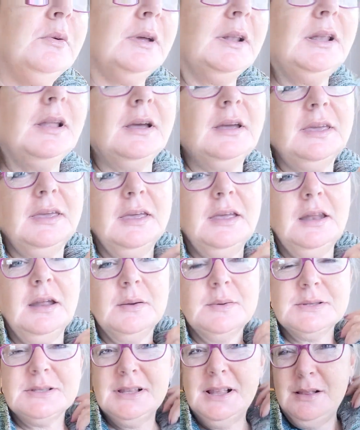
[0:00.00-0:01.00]
quite like it.
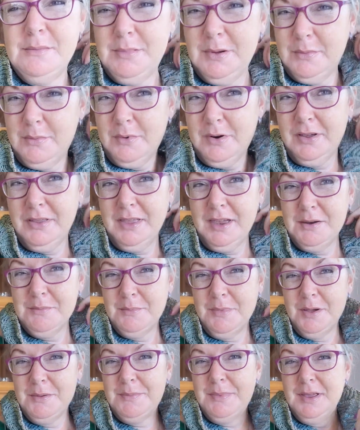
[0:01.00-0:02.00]
I was a little bit worried that it
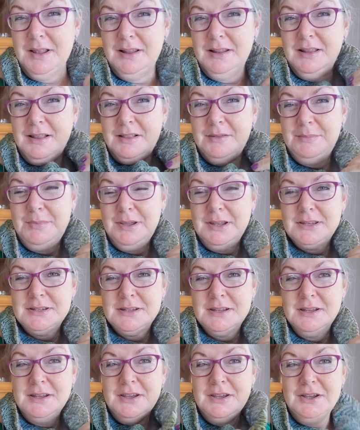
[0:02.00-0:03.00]
might be a little
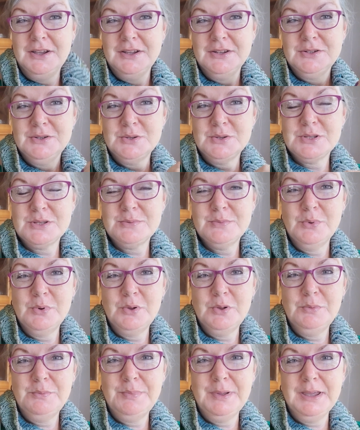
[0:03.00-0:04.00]
bit too
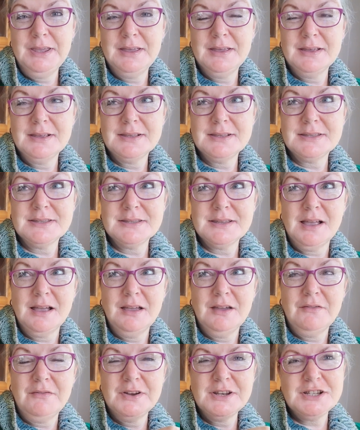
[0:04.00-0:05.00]
small because
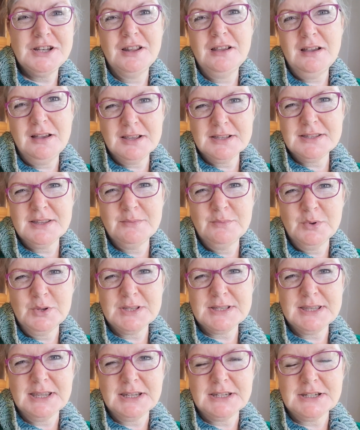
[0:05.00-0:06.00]
I originally cast on more
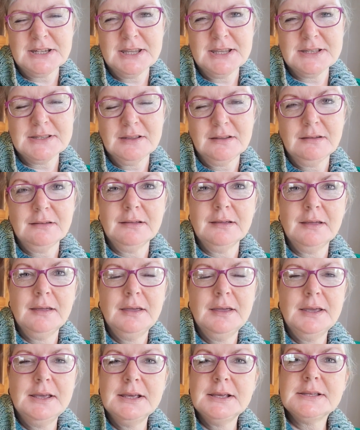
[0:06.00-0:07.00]
stitches on a
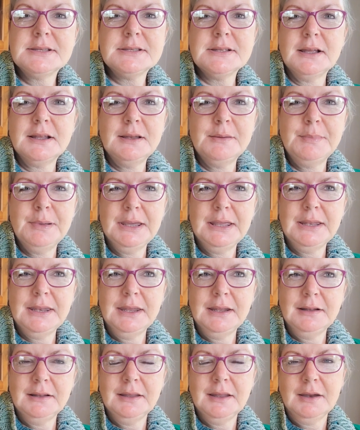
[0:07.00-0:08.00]
slightly bigger
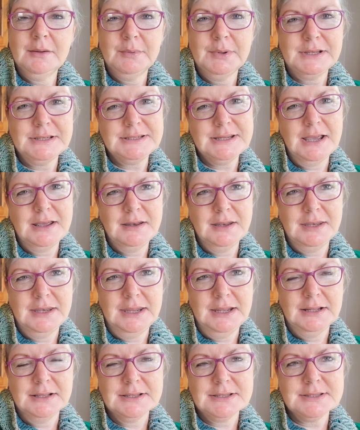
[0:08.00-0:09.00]
needle, then I went down a
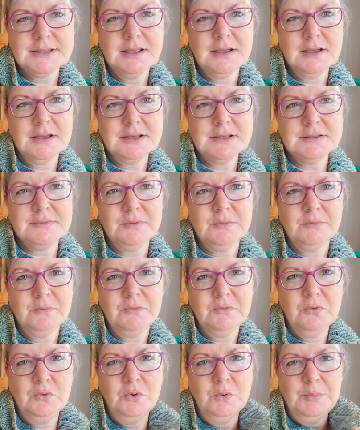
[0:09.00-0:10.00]
needle size from
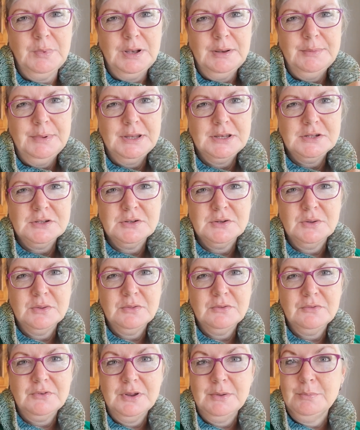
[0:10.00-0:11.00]
4mm to
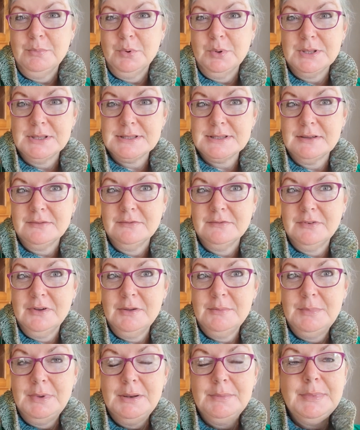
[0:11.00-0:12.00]

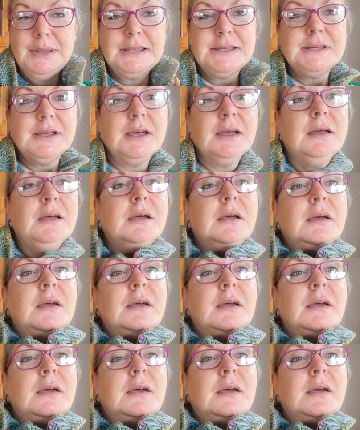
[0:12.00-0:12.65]
3.75mm,